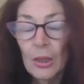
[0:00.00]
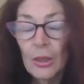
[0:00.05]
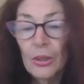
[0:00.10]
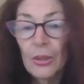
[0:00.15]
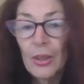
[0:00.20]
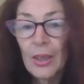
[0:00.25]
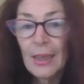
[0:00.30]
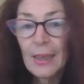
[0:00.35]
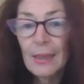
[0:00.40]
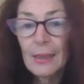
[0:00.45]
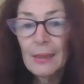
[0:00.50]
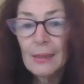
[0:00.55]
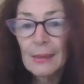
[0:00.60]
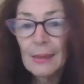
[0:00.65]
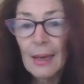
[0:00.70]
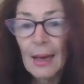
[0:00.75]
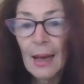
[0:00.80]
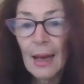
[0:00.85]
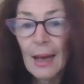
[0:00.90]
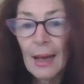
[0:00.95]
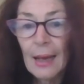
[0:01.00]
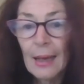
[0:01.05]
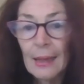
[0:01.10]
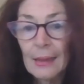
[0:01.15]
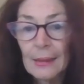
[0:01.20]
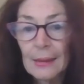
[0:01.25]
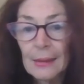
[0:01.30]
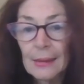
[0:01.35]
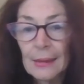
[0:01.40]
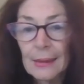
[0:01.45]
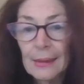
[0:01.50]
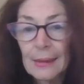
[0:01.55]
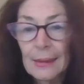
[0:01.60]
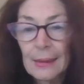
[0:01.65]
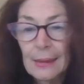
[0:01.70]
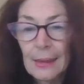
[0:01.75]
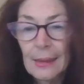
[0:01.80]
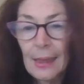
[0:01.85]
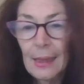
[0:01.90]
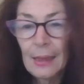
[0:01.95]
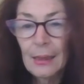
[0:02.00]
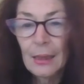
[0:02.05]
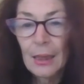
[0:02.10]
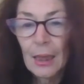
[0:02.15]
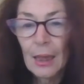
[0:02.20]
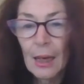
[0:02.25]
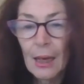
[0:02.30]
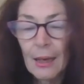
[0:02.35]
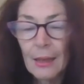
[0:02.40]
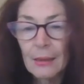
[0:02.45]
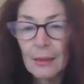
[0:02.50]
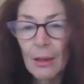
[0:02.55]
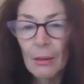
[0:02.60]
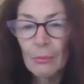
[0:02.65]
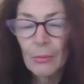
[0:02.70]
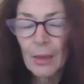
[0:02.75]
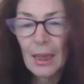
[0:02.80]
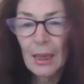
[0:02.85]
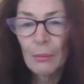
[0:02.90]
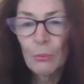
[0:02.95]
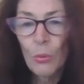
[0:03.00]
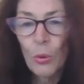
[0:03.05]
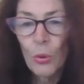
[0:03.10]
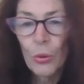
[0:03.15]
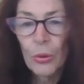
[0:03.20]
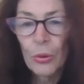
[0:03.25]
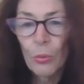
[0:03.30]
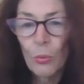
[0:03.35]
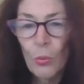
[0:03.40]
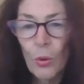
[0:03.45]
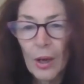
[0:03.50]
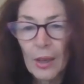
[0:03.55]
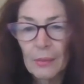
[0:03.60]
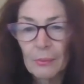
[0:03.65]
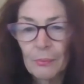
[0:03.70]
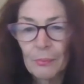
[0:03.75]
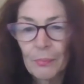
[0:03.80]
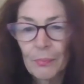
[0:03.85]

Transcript: These are senior guys. I'm getting more than one.